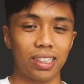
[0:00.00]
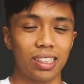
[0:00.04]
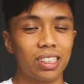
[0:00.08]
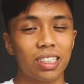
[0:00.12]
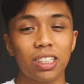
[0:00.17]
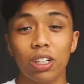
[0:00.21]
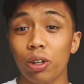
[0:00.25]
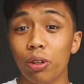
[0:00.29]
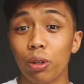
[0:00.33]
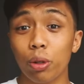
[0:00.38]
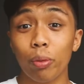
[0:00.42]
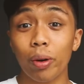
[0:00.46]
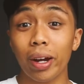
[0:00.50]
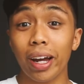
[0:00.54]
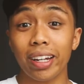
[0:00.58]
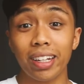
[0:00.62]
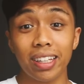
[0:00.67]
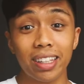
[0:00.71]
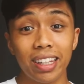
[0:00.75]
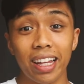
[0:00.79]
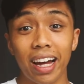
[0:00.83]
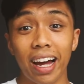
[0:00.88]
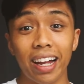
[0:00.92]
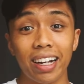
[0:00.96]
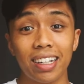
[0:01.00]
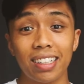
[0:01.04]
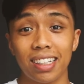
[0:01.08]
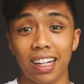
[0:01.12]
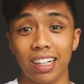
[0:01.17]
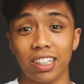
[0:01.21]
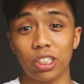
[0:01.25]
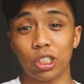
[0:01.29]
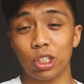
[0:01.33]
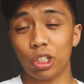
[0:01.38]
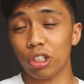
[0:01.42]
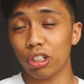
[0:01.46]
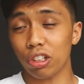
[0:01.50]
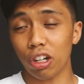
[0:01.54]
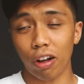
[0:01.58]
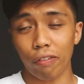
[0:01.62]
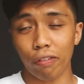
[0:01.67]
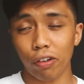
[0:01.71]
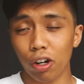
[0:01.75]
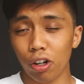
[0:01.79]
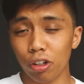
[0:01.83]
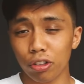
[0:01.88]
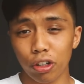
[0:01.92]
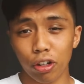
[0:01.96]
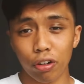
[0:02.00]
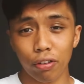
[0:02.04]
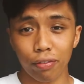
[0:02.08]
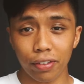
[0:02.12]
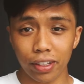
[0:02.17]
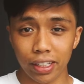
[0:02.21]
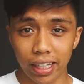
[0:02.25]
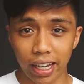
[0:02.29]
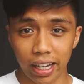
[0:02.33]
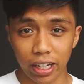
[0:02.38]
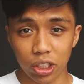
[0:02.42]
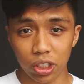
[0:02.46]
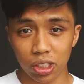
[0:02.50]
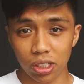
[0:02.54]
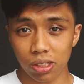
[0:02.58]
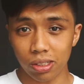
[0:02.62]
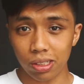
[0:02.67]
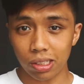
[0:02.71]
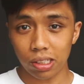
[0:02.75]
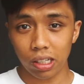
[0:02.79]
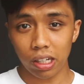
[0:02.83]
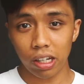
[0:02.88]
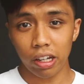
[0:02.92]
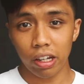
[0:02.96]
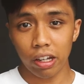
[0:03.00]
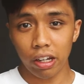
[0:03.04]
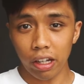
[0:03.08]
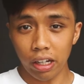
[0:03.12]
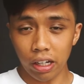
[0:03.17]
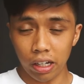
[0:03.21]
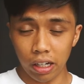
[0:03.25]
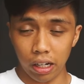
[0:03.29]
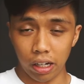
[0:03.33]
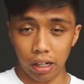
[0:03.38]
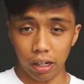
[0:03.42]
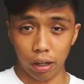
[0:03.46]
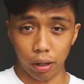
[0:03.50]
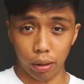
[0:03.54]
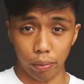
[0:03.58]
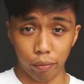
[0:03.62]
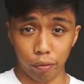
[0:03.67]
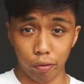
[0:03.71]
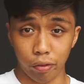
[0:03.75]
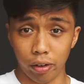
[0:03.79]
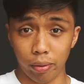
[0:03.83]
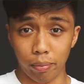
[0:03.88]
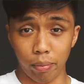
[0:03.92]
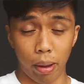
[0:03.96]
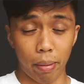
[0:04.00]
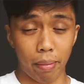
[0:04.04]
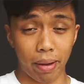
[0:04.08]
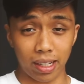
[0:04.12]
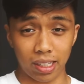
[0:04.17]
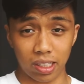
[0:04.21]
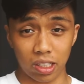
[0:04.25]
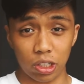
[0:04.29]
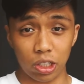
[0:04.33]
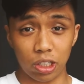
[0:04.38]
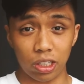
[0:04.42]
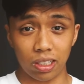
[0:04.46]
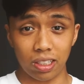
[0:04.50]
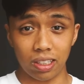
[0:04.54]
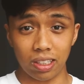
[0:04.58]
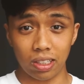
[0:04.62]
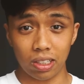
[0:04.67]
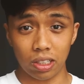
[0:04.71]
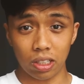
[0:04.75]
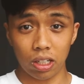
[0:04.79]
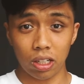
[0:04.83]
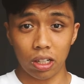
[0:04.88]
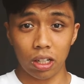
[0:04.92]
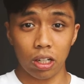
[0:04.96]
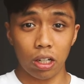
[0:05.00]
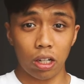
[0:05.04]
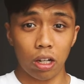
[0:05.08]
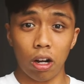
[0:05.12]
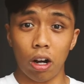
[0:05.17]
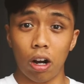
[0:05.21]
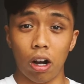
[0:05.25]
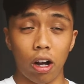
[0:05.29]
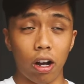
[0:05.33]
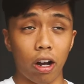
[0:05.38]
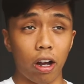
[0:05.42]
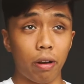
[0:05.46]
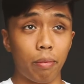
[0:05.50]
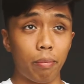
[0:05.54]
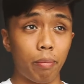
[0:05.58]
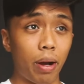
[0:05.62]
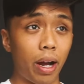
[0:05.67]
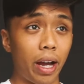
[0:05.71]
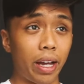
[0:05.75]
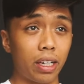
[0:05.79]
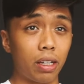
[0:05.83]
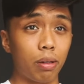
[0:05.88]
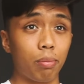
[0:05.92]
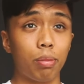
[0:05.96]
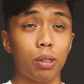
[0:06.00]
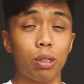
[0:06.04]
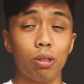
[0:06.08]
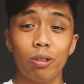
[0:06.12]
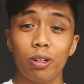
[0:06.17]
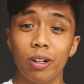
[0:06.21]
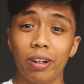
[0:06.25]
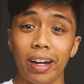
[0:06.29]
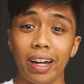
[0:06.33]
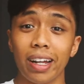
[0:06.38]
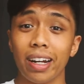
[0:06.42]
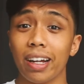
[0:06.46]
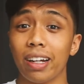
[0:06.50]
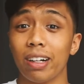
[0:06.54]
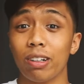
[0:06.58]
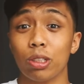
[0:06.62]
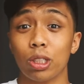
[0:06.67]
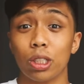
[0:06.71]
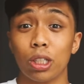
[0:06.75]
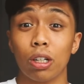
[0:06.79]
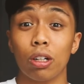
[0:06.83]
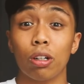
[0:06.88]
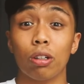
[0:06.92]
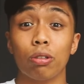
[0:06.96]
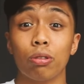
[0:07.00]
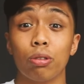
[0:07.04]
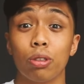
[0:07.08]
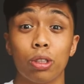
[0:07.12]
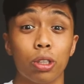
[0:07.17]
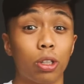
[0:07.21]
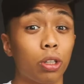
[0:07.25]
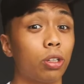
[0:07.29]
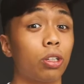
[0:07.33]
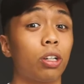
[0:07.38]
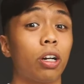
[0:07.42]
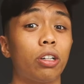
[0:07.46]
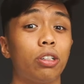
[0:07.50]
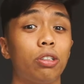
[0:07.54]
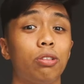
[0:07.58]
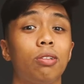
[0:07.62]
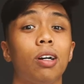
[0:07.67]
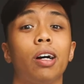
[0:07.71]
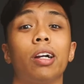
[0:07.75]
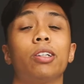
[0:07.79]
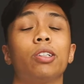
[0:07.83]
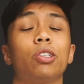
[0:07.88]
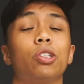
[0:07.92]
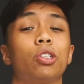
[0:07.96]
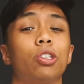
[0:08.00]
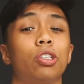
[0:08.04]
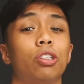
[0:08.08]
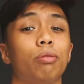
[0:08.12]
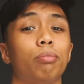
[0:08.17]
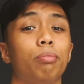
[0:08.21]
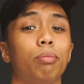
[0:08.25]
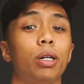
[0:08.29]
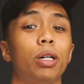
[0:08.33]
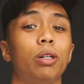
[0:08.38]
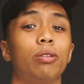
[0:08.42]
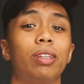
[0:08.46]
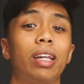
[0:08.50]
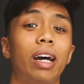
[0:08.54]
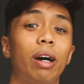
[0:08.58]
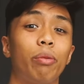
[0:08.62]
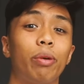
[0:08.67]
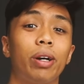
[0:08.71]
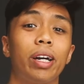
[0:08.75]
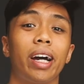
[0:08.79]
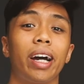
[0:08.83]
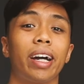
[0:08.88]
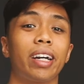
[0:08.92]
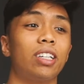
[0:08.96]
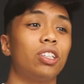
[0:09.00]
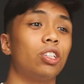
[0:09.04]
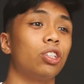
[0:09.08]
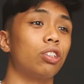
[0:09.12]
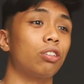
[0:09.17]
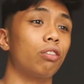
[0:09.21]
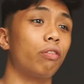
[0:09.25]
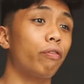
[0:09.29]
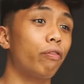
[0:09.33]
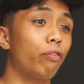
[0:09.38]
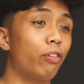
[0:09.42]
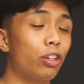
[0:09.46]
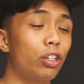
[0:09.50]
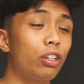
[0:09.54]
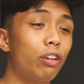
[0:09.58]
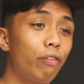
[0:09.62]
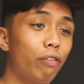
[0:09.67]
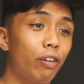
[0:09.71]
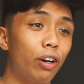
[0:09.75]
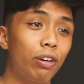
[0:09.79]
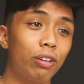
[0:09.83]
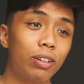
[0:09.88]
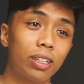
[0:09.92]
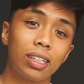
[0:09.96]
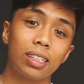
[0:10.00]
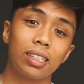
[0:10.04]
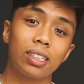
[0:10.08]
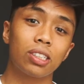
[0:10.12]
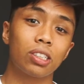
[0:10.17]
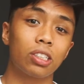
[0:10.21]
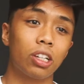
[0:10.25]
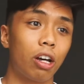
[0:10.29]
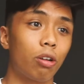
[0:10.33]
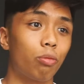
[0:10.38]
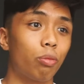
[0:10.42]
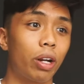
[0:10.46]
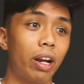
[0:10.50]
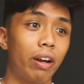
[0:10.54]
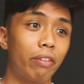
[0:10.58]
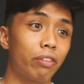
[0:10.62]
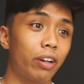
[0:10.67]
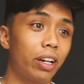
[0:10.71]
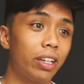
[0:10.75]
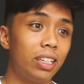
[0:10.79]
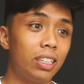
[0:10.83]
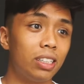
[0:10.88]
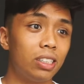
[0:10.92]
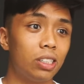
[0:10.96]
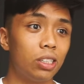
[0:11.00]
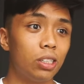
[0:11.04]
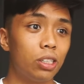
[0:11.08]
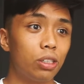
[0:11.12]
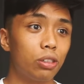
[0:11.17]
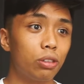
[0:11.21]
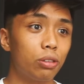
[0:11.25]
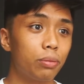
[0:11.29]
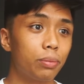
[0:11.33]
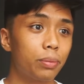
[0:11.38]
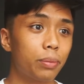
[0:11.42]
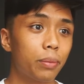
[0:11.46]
And so the way I did that is I just turned off all notifications from my messages on my computer, and I also turned on do not disturb mode. That way I can just fully focus on whatever I need to do.